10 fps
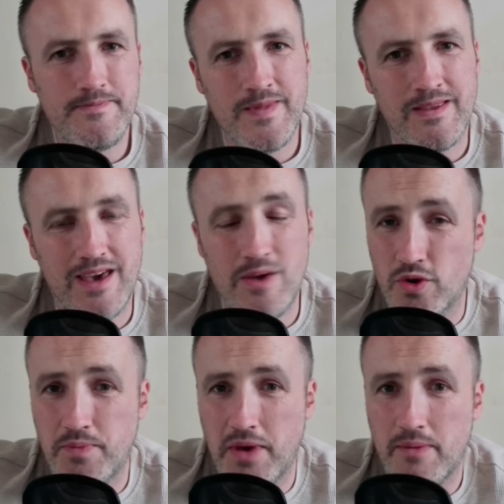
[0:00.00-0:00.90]
he
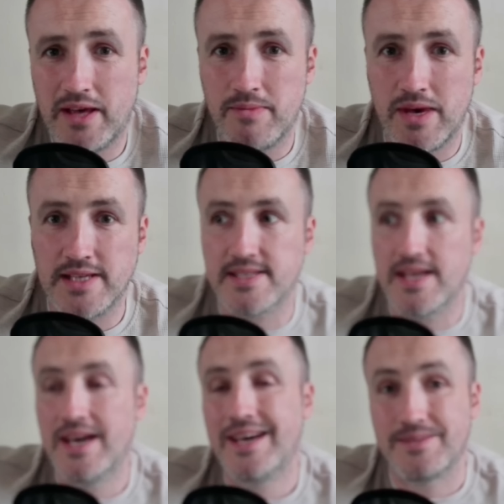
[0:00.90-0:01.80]
would be a big miss.
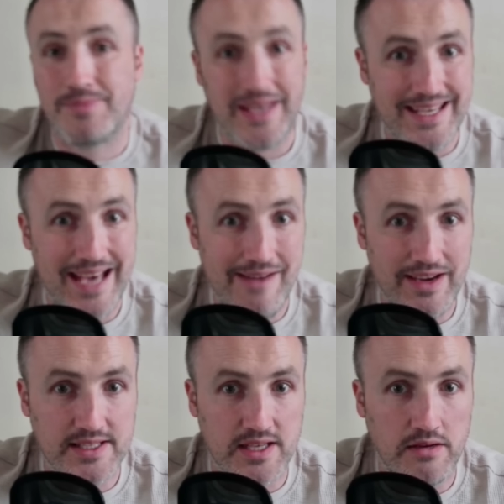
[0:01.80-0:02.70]
He's a big
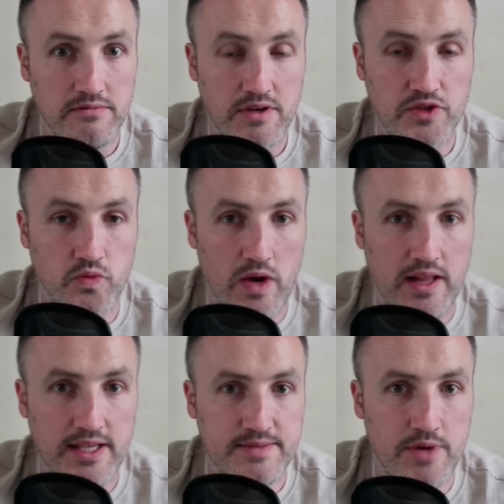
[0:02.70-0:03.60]
character as
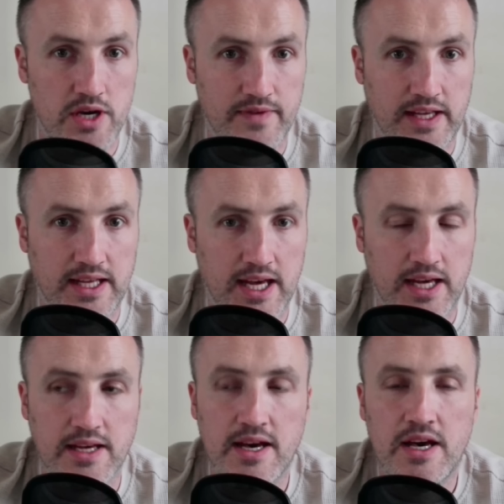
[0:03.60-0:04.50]
well as Mervyn
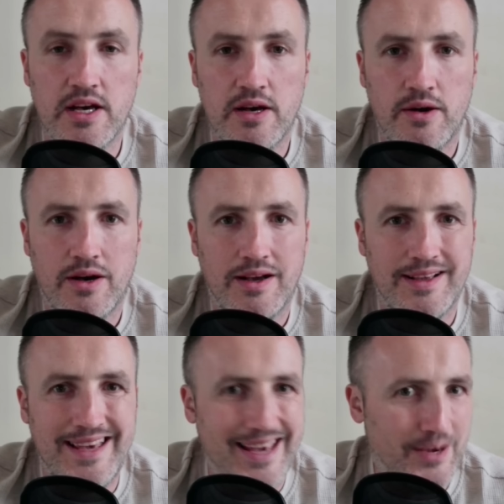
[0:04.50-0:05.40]
King.
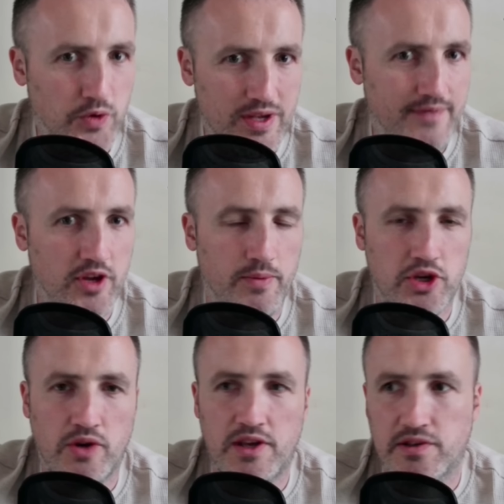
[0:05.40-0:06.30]
He would have the
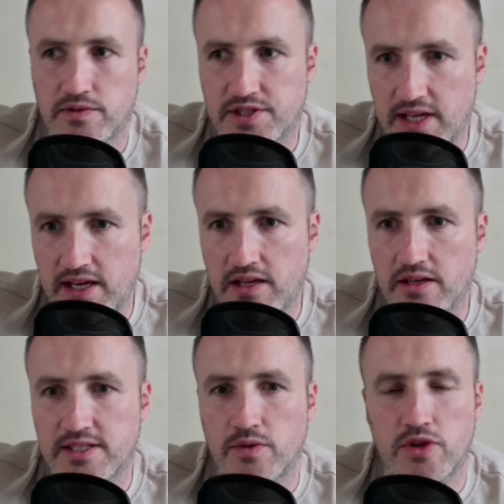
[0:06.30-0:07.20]
opportunity to do
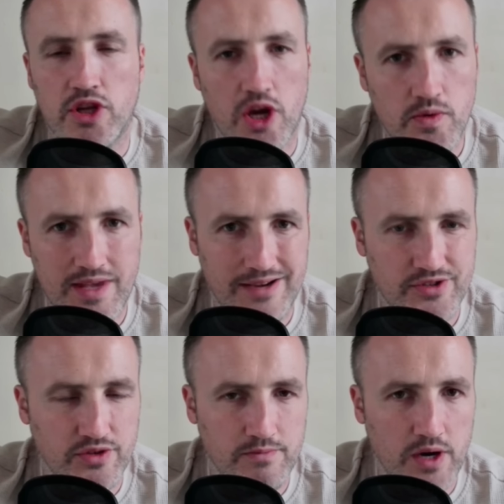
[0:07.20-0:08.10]
seniors. He would no doubt
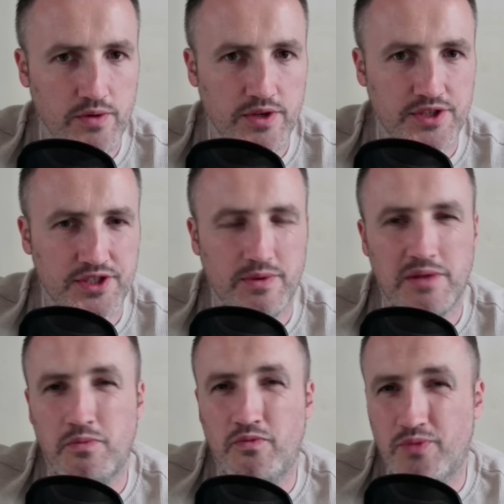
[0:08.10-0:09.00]
do modus, so he
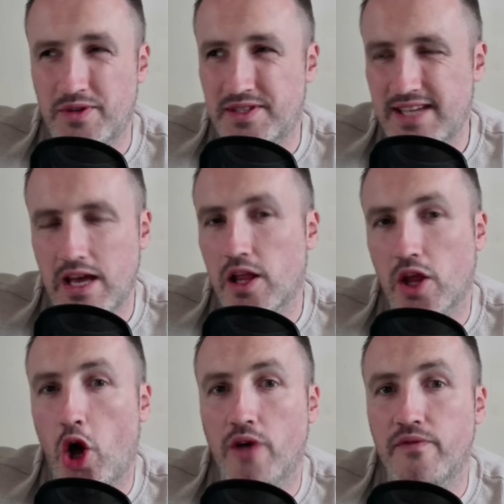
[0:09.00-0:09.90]
would see a
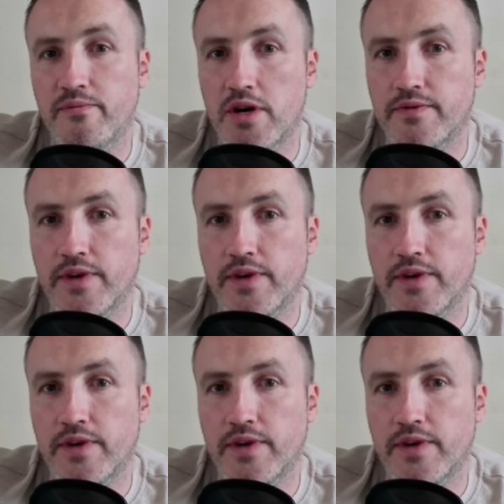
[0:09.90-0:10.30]
lot of Mervyn